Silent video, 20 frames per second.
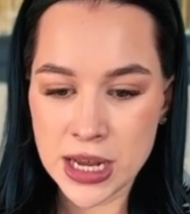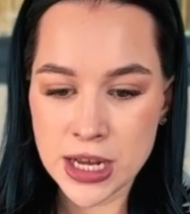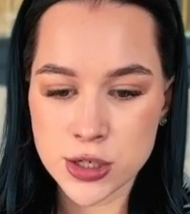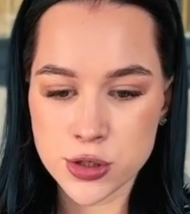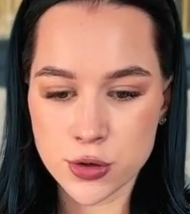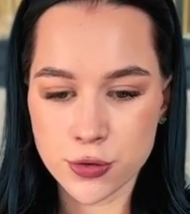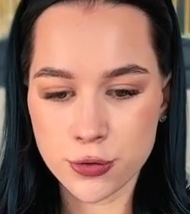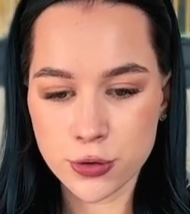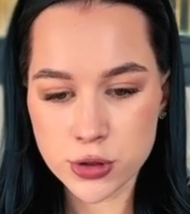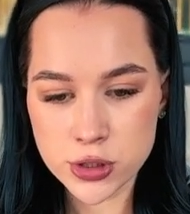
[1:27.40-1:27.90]

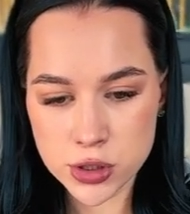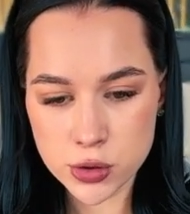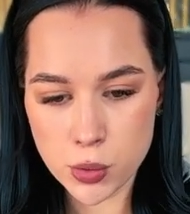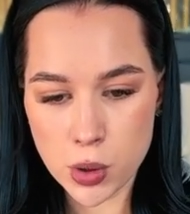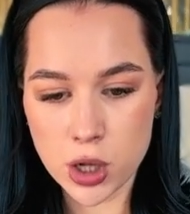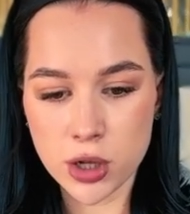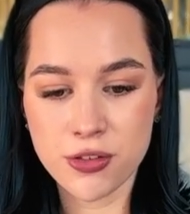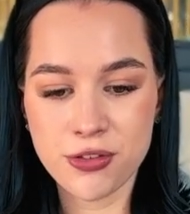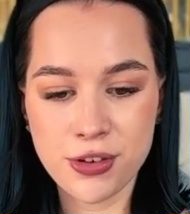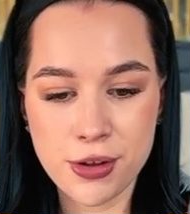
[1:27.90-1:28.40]
So first of
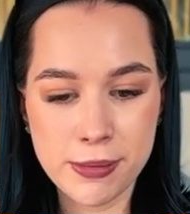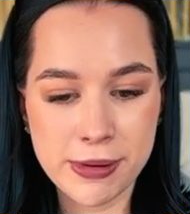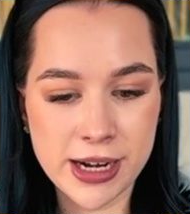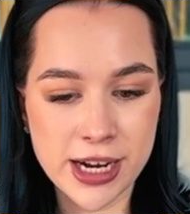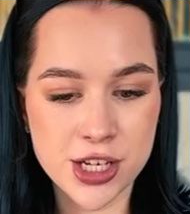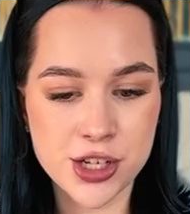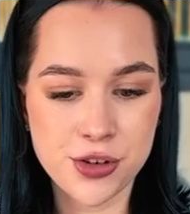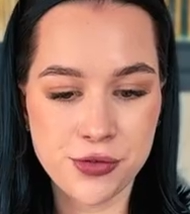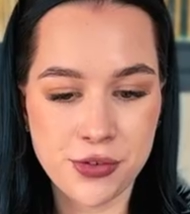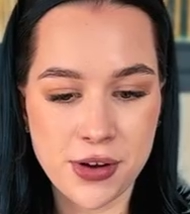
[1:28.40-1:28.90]
all,
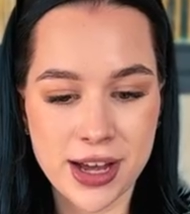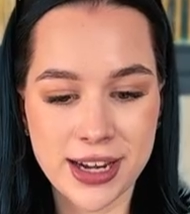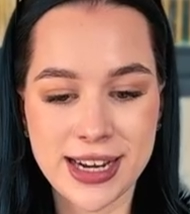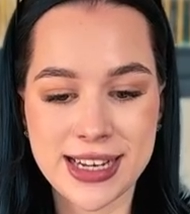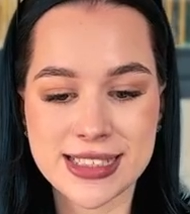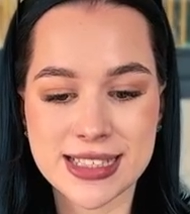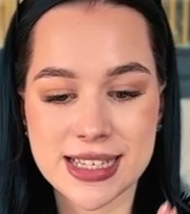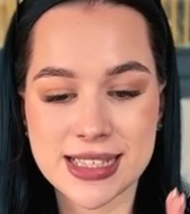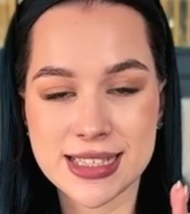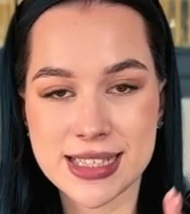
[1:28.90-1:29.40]
Fibonacci Fun
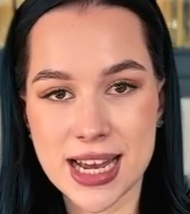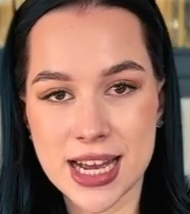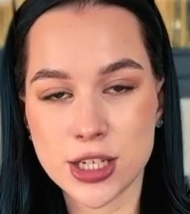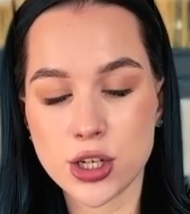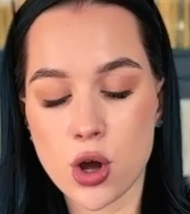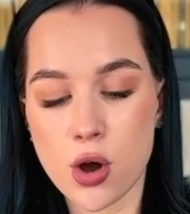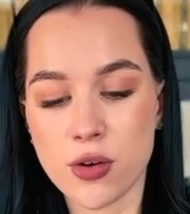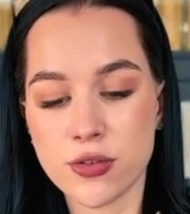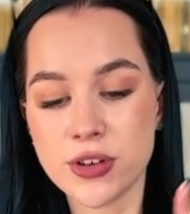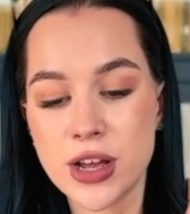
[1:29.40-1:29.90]
is a set
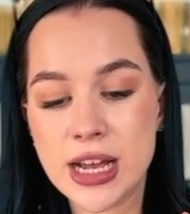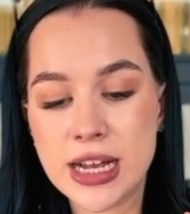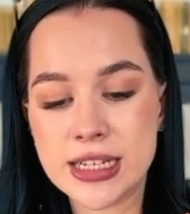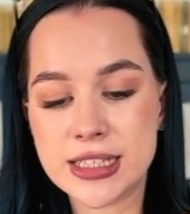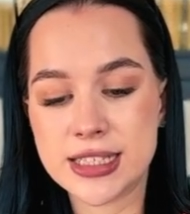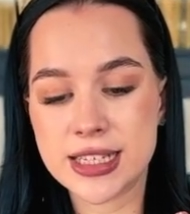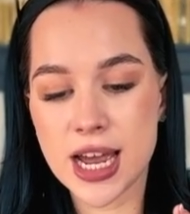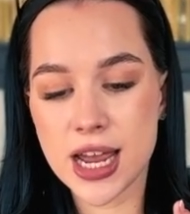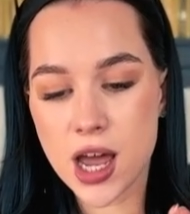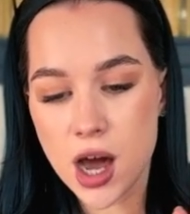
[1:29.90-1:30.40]
of
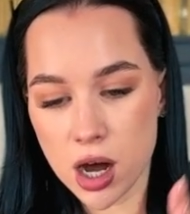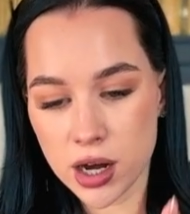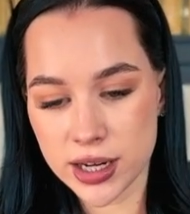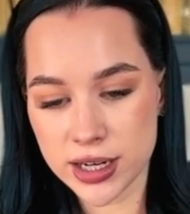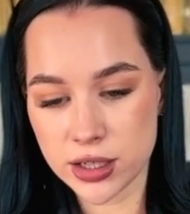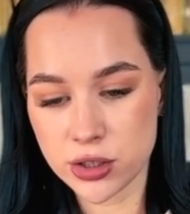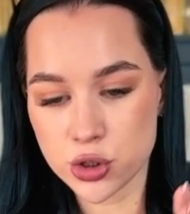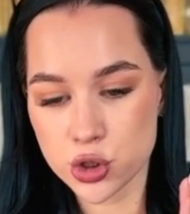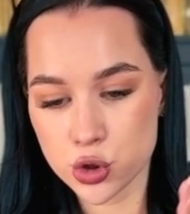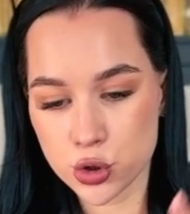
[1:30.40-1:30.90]

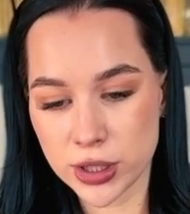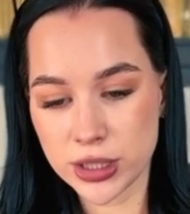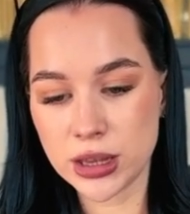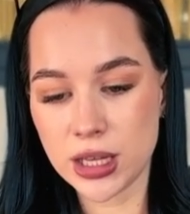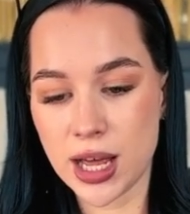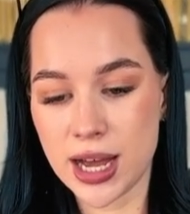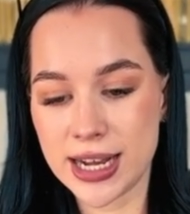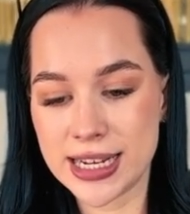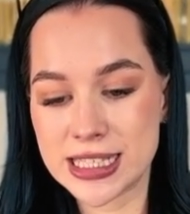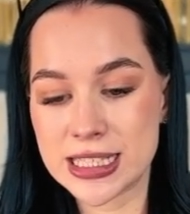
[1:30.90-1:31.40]
diagonal trend
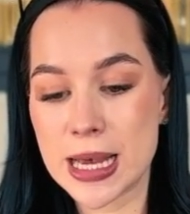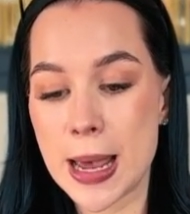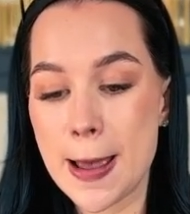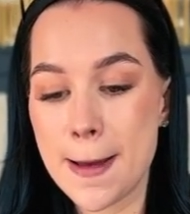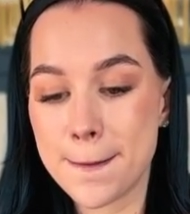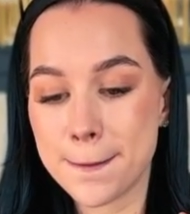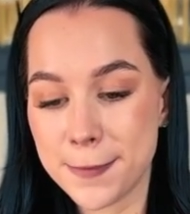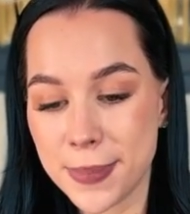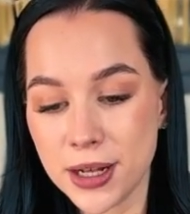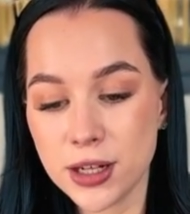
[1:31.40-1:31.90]
lines
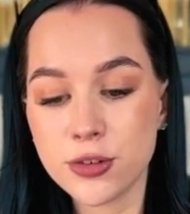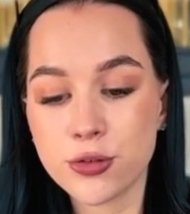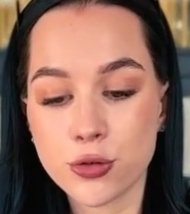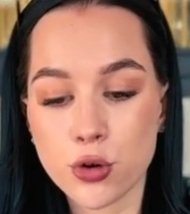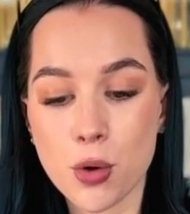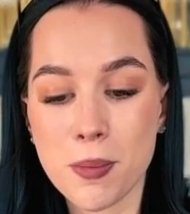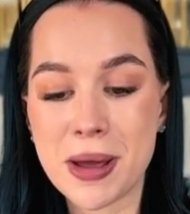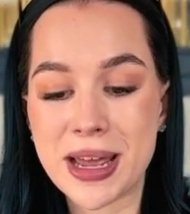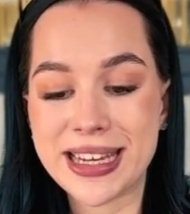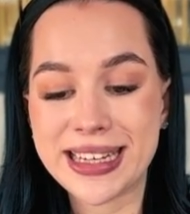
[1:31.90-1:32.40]
built
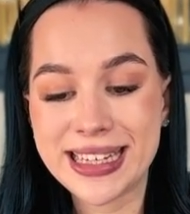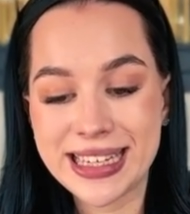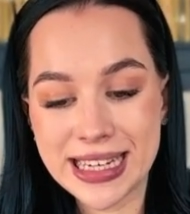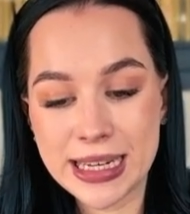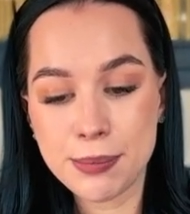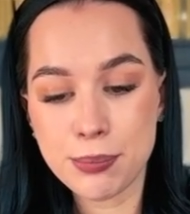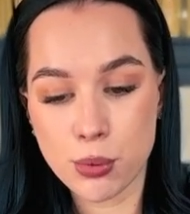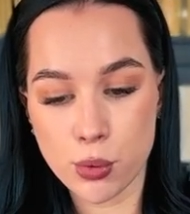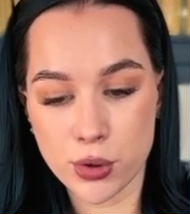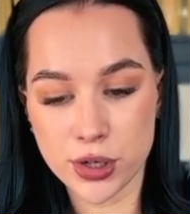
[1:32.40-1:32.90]
from a key
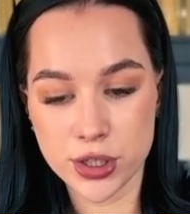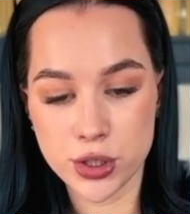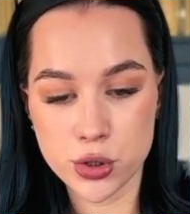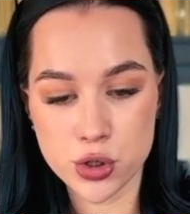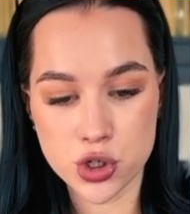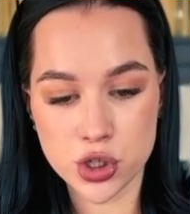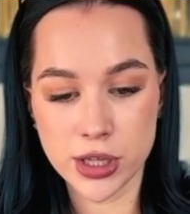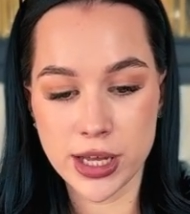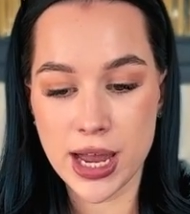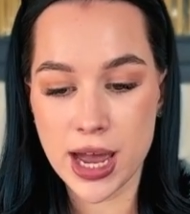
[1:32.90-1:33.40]
point,
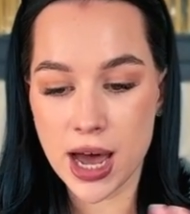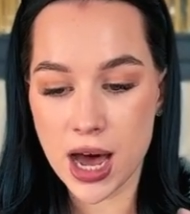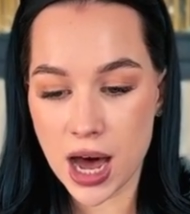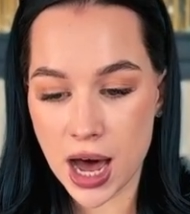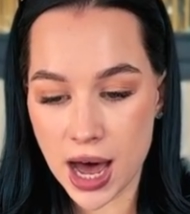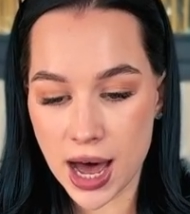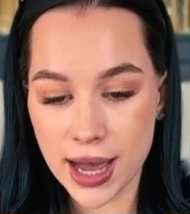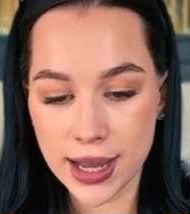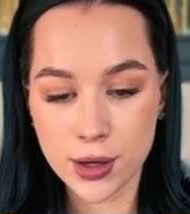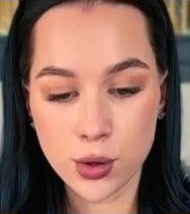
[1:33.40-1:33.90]
usually
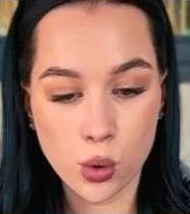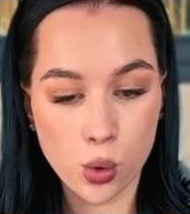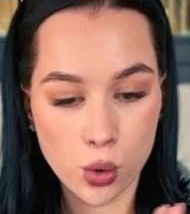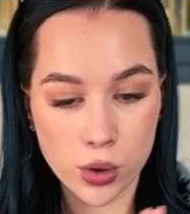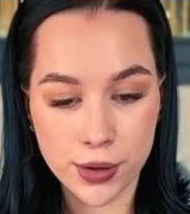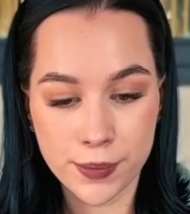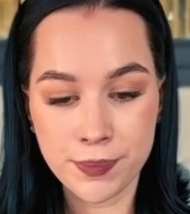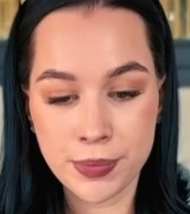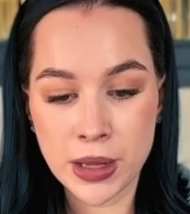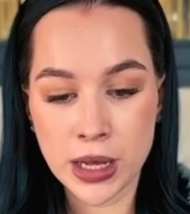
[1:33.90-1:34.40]
high
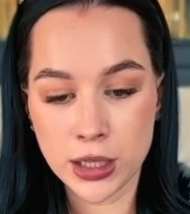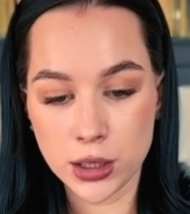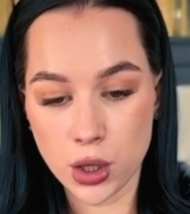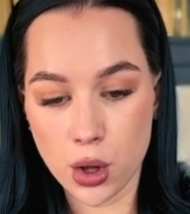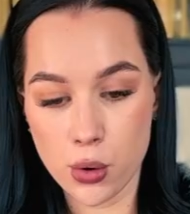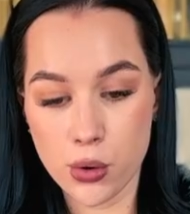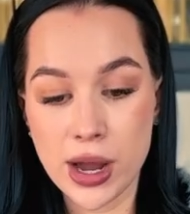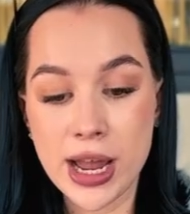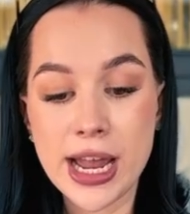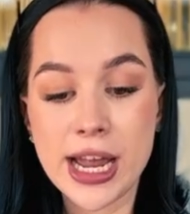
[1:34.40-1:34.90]
or
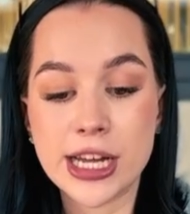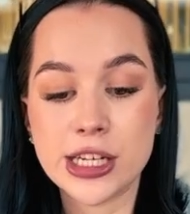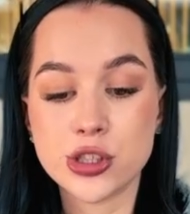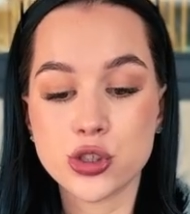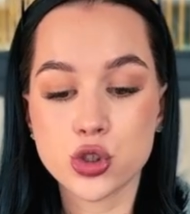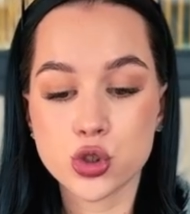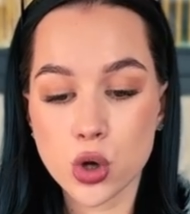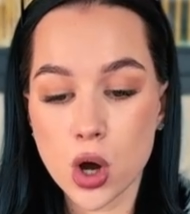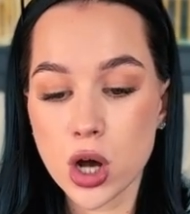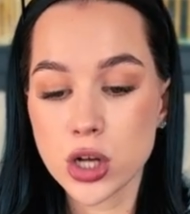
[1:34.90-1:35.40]
low, and
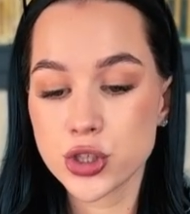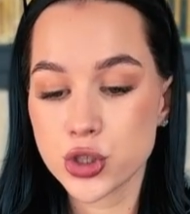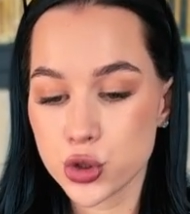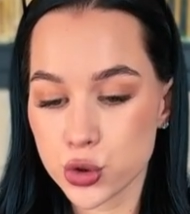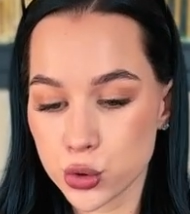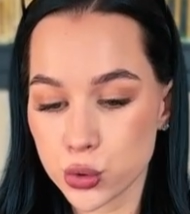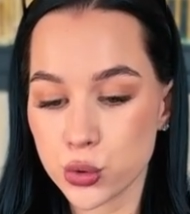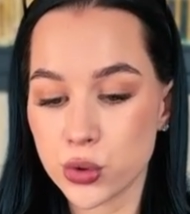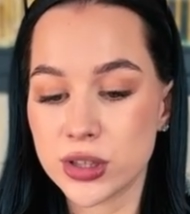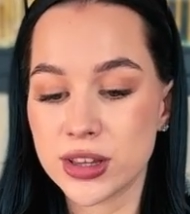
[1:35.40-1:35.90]
draw
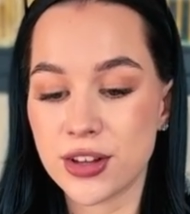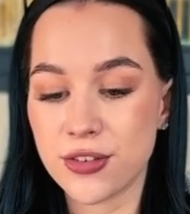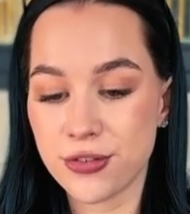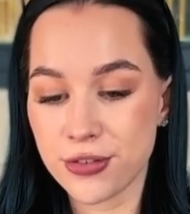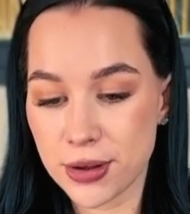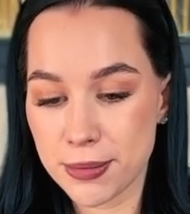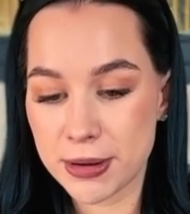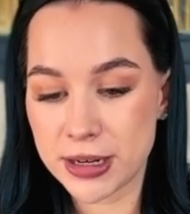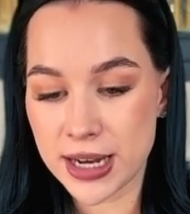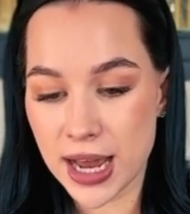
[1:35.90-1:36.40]
through the
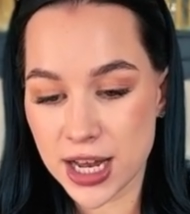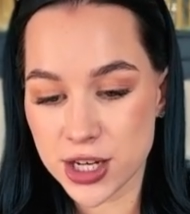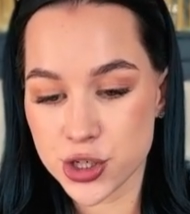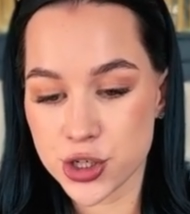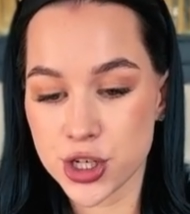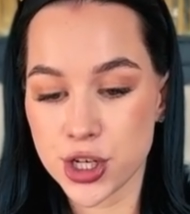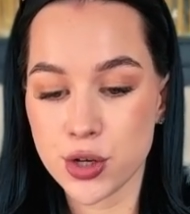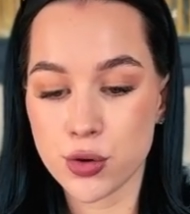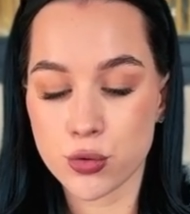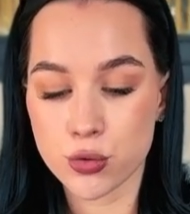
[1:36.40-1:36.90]

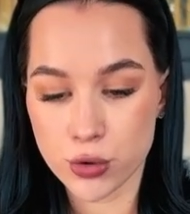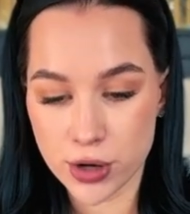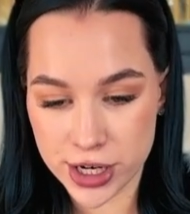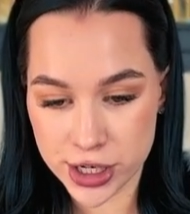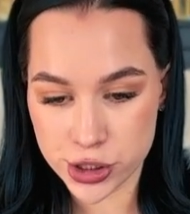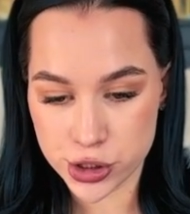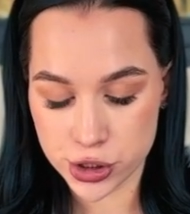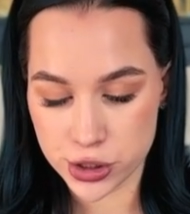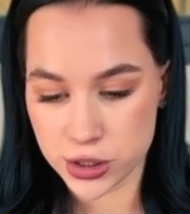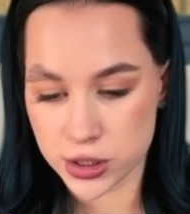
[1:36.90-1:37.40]
Fibonacci
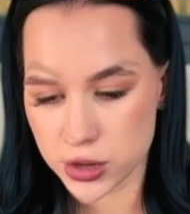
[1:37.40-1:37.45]
ratio.